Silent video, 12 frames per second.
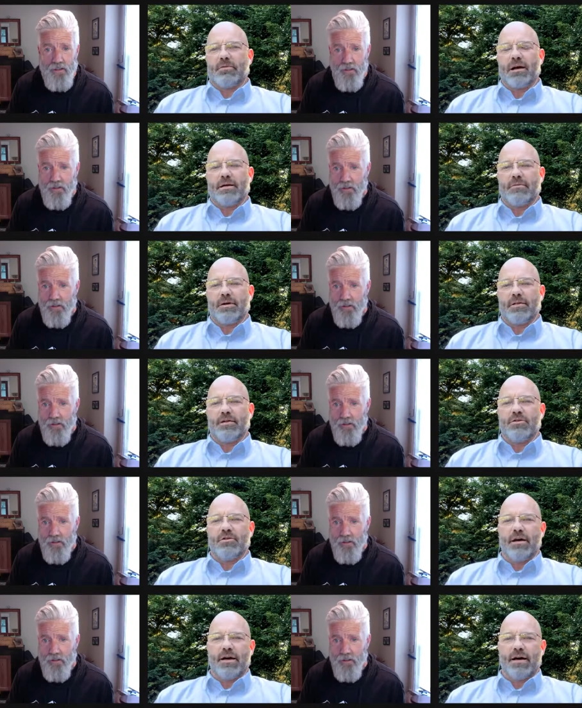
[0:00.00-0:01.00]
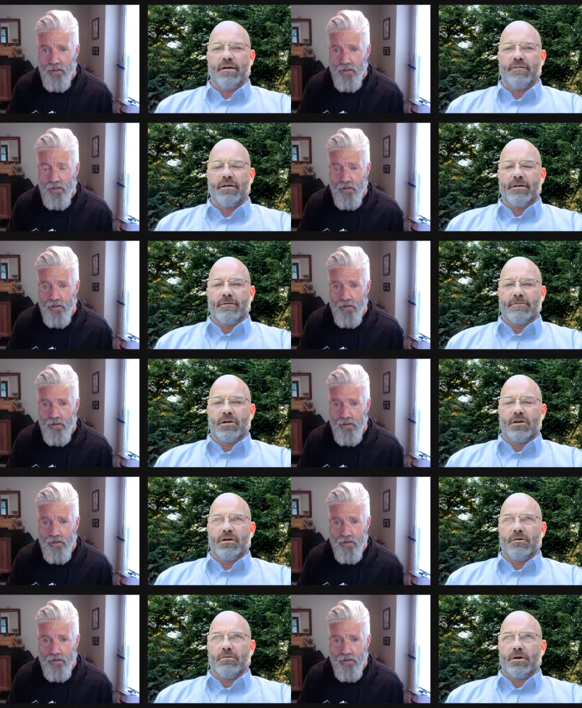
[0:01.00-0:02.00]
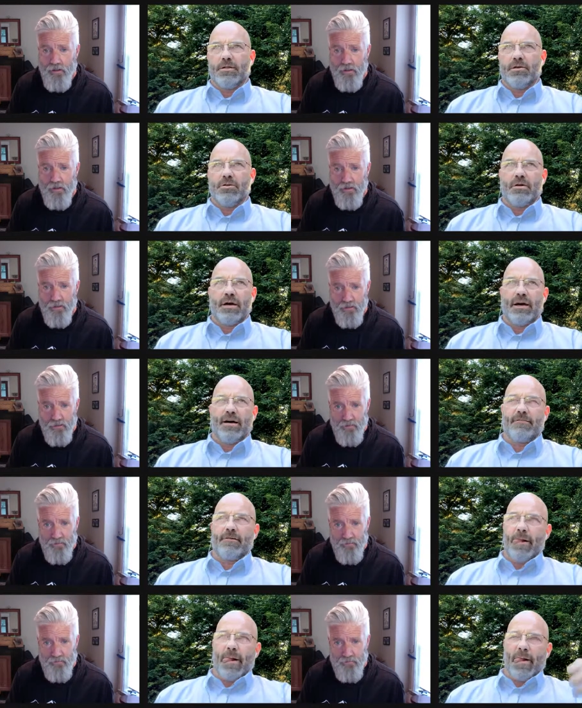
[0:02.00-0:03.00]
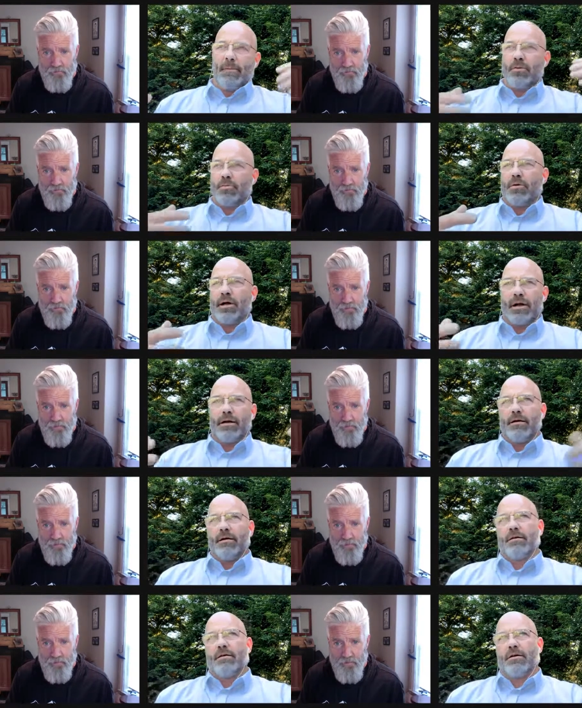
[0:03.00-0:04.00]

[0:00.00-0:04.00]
Speaker 1: way, whether you have, you know, whether you have purple hair